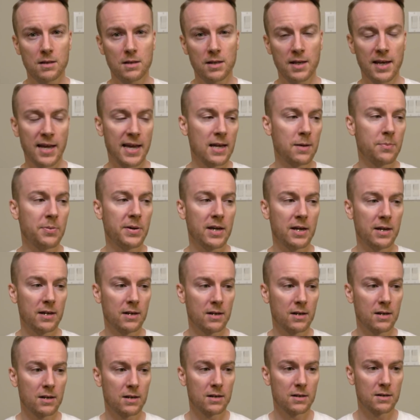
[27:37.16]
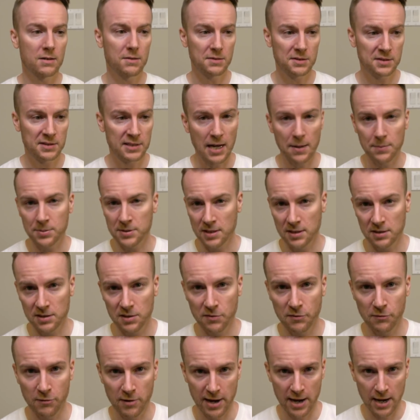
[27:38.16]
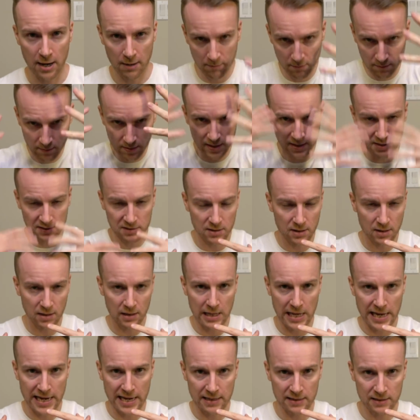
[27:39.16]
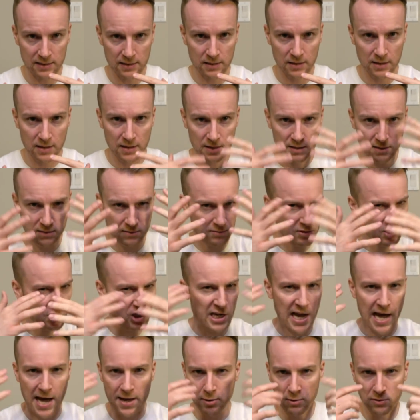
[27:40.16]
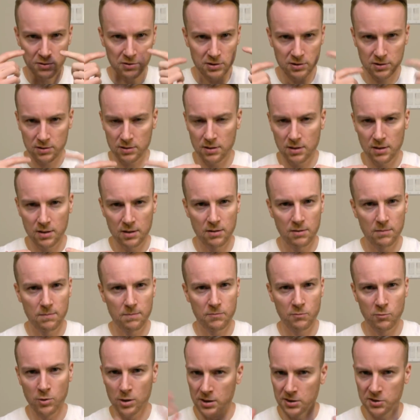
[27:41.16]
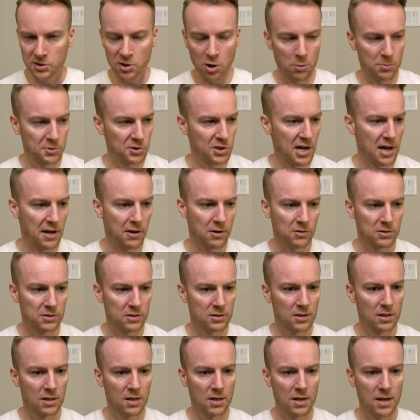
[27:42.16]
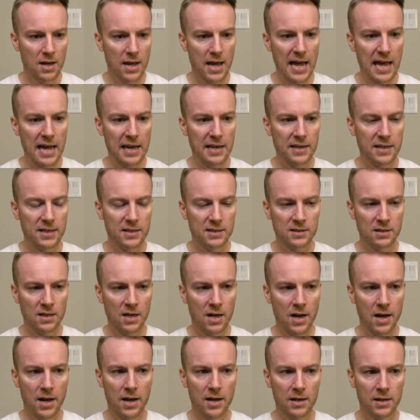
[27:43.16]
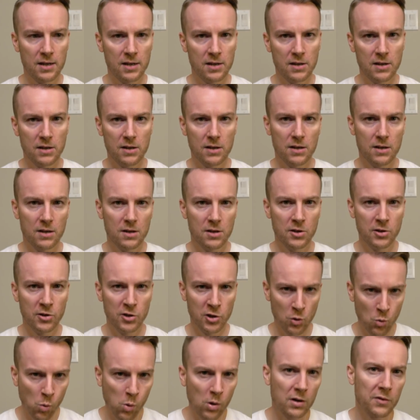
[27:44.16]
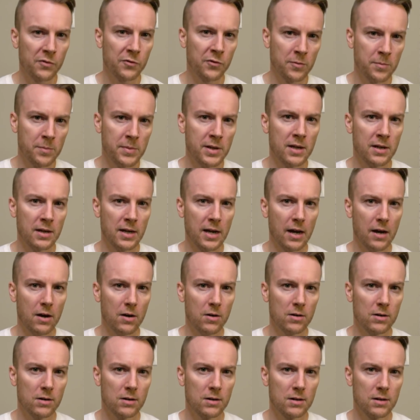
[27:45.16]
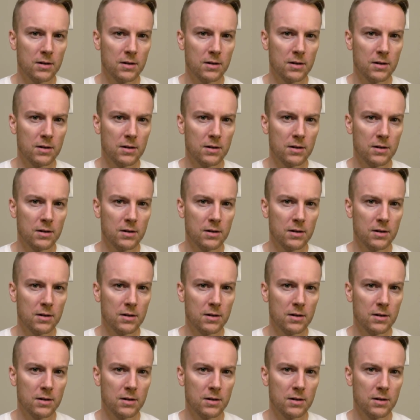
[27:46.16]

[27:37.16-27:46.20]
Kingpin steps into frame, into the light, shadows, really dope shadows, and he's like, you work for me now.